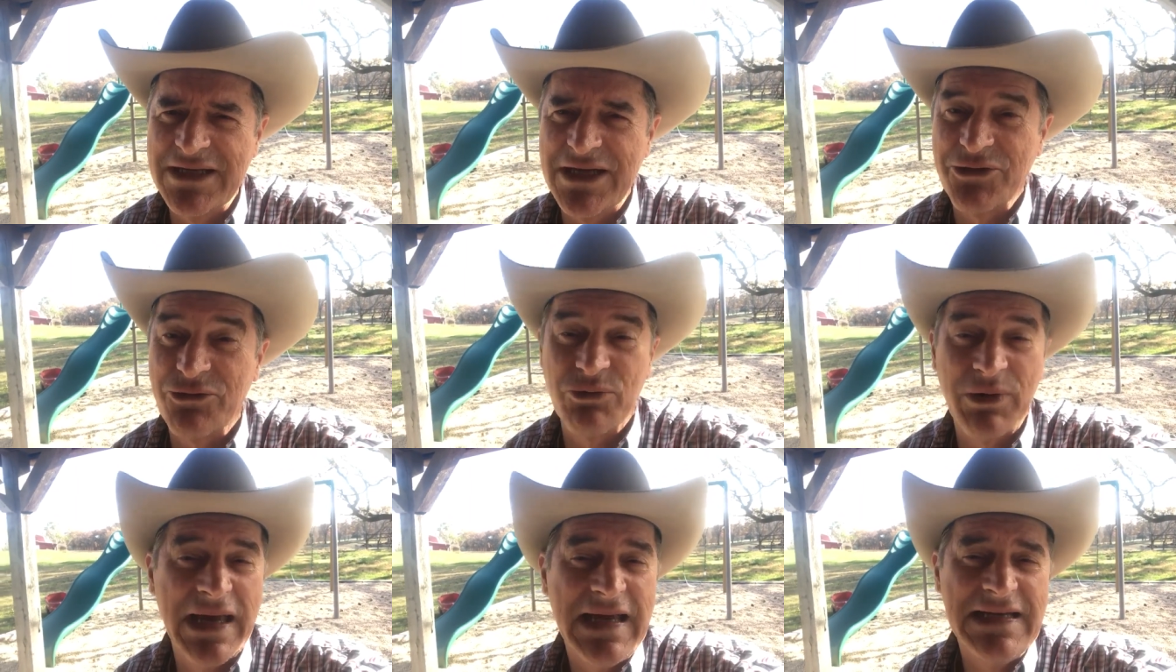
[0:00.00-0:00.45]

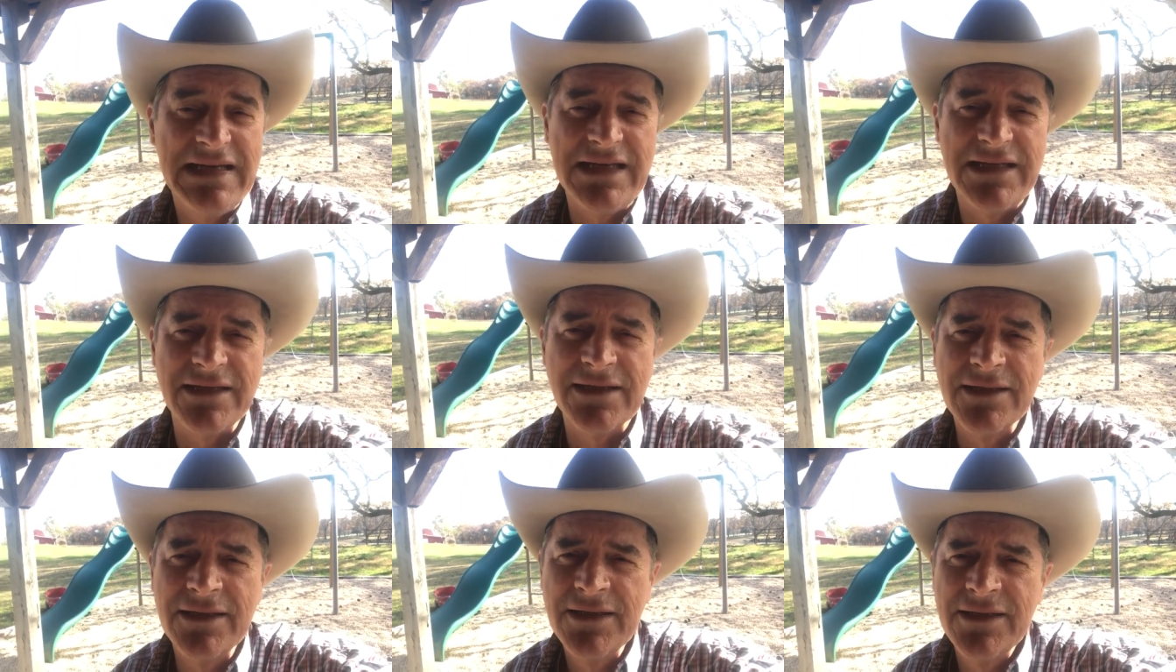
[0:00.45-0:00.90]
and
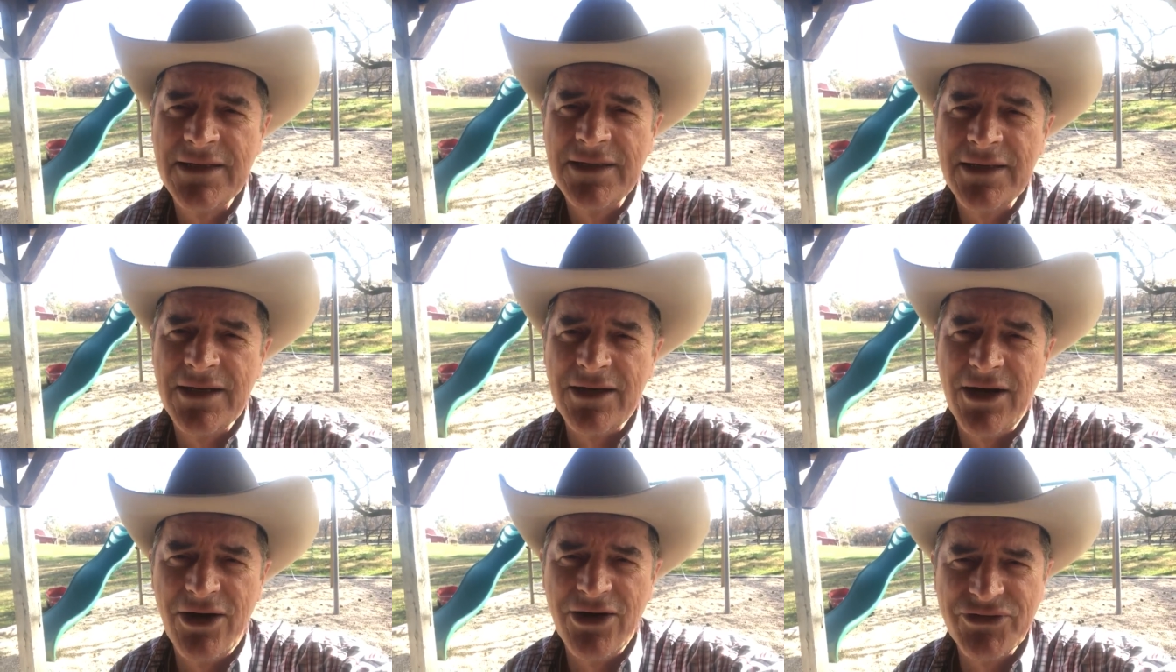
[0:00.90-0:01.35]
reigning
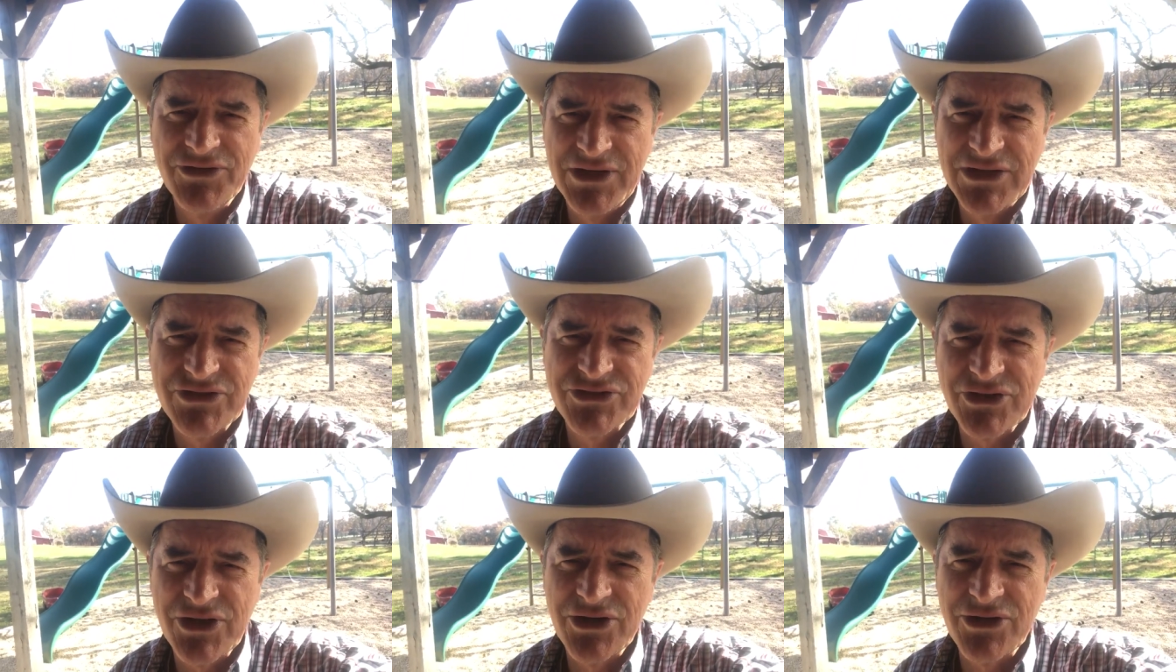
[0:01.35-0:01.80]
on
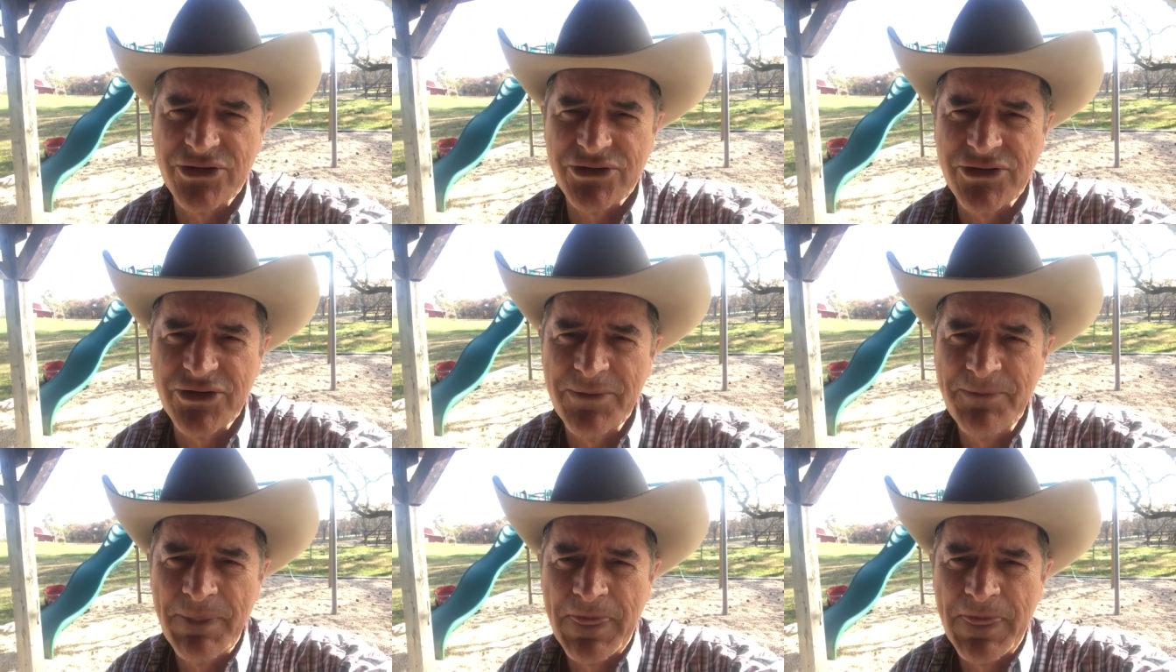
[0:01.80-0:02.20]
this earth.